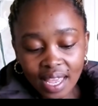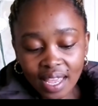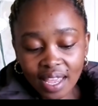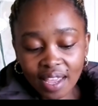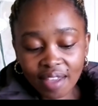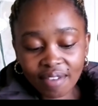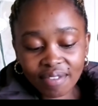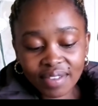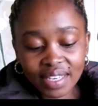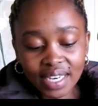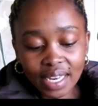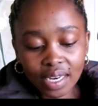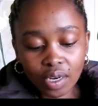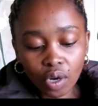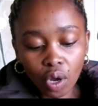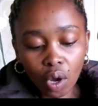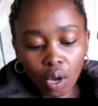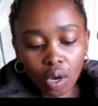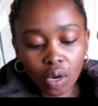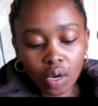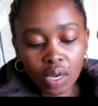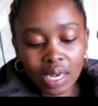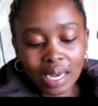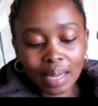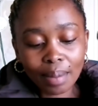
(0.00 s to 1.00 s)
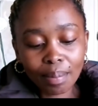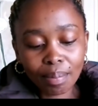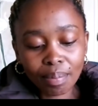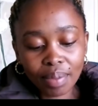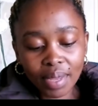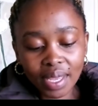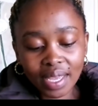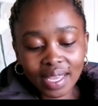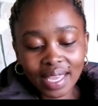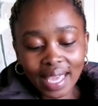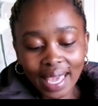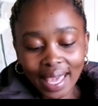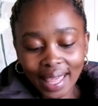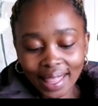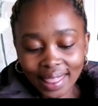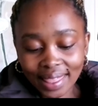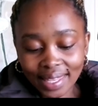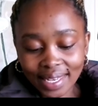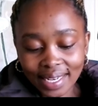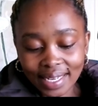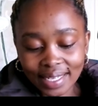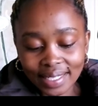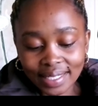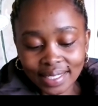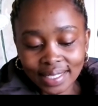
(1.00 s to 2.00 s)
even an Olympic
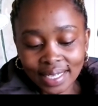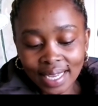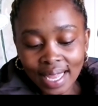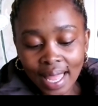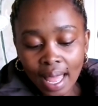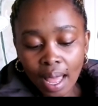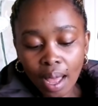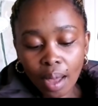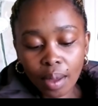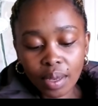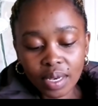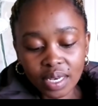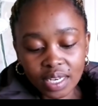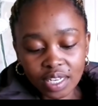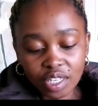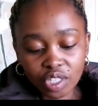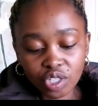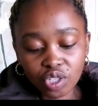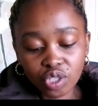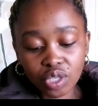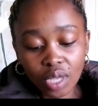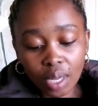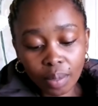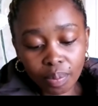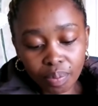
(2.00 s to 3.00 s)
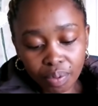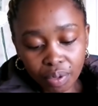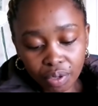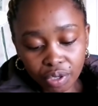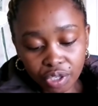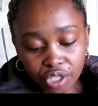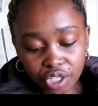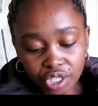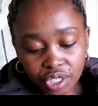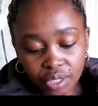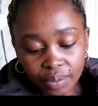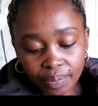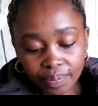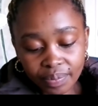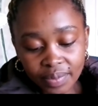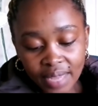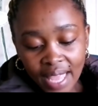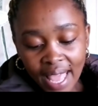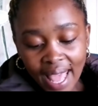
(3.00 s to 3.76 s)
athlete, needs a push.